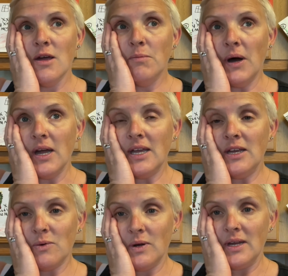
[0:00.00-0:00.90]
but
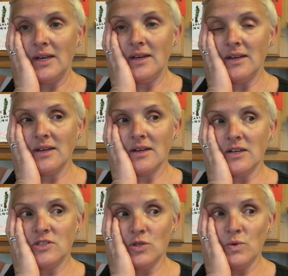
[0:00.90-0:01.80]
equally
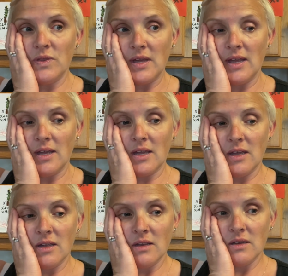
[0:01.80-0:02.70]
I do
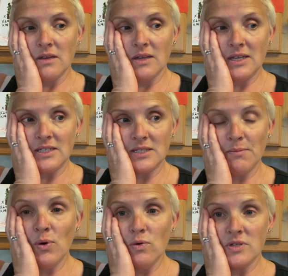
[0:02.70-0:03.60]
think it's
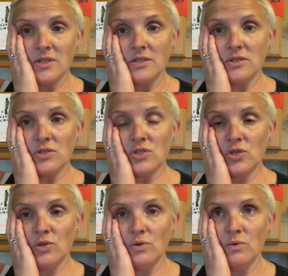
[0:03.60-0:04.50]
important
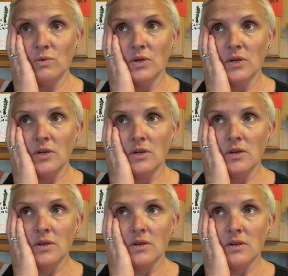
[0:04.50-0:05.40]
to
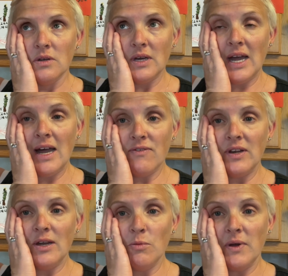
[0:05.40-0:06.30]
have a
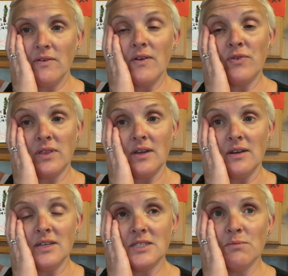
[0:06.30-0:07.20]
little bit of
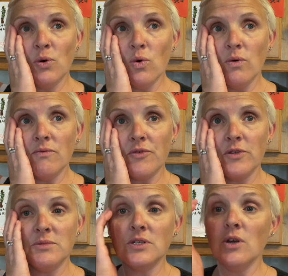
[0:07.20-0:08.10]
everything. It's important for
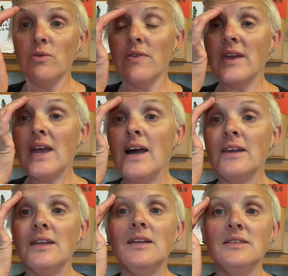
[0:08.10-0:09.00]
them to know that they
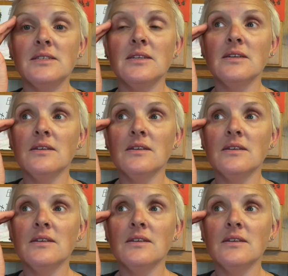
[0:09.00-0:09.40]
can eat,